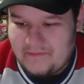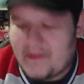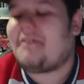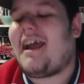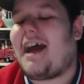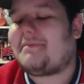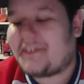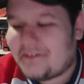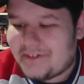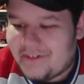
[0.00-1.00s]
By the way, Habs
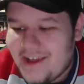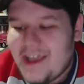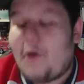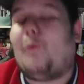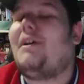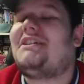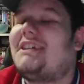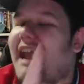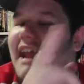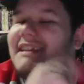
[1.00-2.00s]
Guru, which
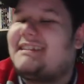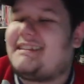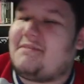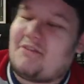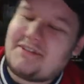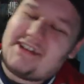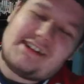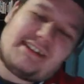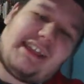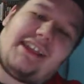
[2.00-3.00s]
Kane's theme? Are we
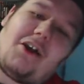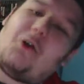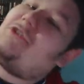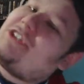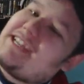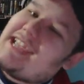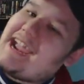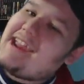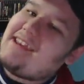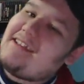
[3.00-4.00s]
talking, like, OG
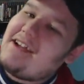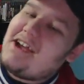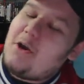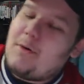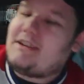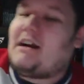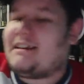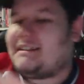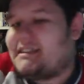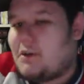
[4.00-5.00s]
Kane? We
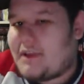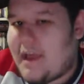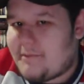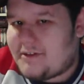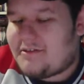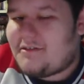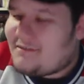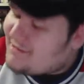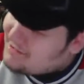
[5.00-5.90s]
talking Slow Chemical?